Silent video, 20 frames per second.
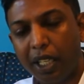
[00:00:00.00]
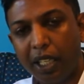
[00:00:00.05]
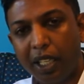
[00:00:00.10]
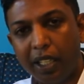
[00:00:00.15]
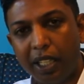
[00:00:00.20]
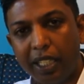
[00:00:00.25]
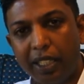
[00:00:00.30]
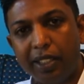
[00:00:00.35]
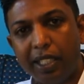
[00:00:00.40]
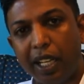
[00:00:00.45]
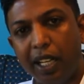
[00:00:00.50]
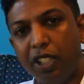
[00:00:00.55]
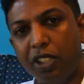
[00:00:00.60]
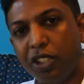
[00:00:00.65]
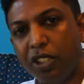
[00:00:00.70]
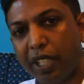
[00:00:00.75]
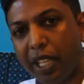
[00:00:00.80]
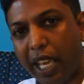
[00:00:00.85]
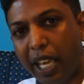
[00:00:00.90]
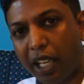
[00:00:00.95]
the
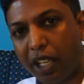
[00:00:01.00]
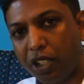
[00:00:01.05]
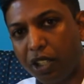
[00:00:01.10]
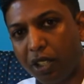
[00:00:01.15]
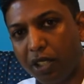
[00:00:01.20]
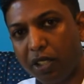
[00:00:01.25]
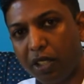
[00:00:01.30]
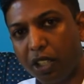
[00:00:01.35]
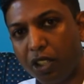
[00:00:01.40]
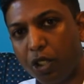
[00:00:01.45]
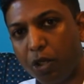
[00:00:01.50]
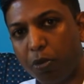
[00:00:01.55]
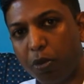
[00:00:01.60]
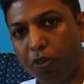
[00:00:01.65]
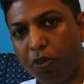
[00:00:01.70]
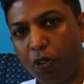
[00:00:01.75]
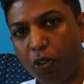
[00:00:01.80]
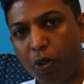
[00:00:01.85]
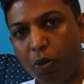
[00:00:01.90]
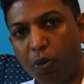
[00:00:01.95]
intelligent actions that you
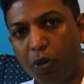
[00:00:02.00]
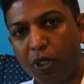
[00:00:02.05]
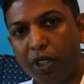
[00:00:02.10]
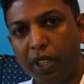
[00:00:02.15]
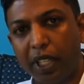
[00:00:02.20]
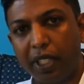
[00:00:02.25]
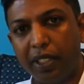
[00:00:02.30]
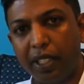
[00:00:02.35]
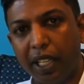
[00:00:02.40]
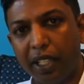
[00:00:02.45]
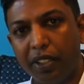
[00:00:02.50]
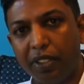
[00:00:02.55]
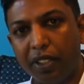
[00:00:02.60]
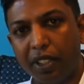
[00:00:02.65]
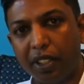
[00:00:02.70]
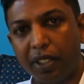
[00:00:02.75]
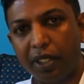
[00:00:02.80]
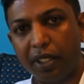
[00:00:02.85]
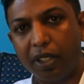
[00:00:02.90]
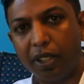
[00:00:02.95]
perform with that
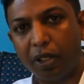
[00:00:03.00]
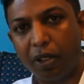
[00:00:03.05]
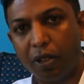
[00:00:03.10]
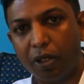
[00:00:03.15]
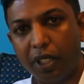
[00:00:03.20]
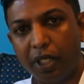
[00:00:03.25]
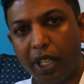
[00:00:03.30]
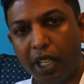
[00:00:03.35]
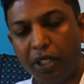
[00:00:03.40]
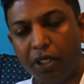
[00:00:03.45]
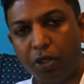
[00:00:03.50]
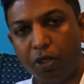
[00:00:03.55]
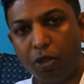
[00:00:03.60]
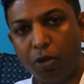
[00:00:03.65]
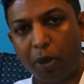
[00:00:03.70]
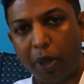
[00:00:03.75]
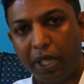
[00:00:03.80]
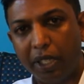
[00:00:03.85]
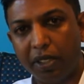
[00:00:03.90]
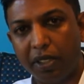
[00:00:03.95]
data on a day-to-day
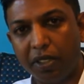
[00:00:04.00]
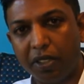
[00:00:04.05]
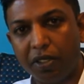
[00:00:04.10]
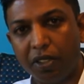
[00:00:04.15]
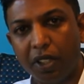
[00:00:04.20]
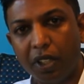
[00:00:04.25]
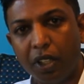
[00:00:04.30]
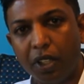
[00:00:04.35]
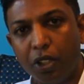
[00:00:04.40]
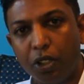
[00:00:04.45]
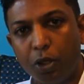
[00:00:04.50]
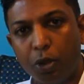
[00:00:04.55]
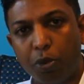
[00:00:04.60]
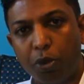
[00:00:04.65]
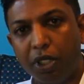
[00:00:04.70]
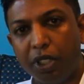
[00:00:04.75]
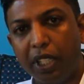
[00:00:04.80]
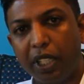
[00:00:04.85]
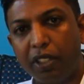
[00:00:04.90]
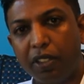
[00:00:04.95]
basis to
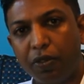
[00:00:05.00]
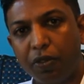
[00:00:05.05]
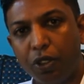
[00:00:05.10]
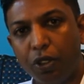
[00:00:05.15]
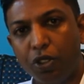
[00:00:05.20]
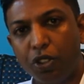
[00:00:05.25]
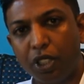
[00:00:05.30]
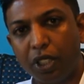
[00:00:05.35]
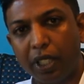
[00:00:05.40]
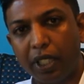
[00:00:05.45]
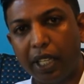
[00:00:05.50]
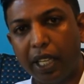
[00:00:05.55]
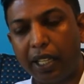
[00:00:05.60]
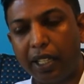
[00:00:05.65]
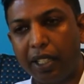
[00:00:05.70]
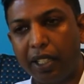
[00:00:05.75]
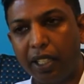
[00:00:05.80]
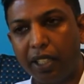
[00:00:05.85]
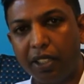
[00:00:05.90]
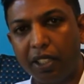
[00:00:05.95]
predict future
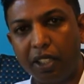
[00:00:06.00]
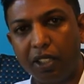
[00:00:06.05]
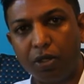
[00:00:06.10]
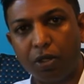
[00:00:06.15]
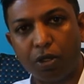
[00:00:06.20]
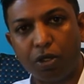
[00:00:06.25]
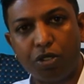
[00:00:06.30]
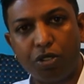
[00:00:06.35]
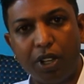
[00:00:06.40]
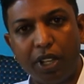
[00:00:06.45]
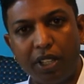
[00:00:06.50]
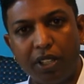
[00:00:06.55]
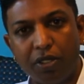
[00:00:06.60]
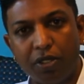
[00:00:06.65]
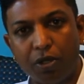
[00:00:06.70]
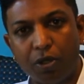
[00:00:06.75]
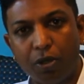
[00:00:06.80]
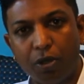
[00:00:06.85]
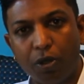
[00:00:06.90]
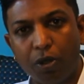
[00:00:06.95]
analytics or trends
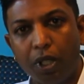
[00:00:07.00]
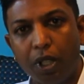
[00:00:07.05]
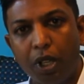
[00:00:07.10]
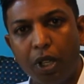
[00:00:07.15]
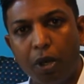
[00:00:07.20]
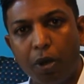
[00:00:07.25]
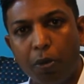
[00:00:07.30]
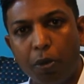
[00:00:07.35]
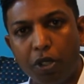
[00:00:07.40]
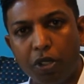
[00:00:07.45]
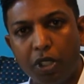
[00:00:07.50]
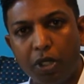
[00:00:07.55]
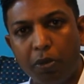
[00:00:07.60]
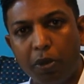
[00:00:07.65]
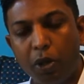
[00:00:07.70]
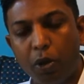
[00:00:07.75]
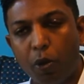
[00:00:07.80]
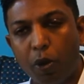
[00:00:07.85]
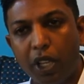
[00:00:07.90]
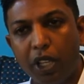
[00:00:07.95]
or
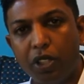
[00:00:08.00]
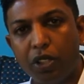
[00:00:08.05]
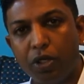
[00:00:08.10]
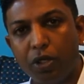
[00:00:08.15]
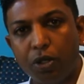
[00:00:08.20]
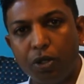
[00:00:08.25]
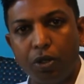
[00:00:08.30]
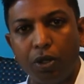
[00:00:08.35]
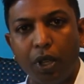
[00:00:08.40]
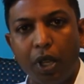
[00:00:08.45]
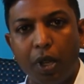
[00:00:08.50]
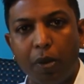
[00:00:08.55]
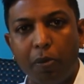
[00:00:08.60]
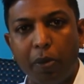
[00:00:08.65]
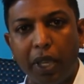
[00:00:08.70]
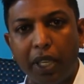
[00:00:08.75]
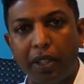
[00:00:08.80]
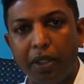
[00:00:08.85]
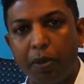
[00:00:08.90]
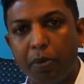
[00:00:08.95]
possibly ways to
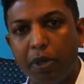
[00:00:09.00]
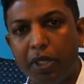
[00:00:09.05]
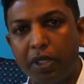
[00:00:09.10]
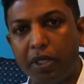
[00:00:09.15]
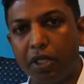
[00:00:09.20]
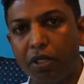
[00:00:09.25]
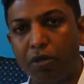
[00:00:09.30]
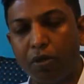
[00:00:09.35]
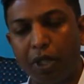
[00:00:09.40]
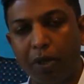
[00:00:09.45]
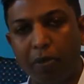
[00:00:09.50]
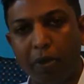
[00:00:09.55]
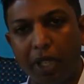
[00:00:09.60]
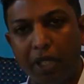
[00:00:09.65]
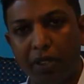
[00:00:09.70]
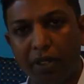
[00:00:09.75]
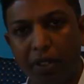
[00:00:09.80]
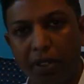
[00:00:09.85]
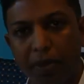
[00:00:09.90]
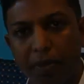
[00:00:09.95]
make the business run
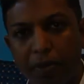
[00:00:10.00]
better.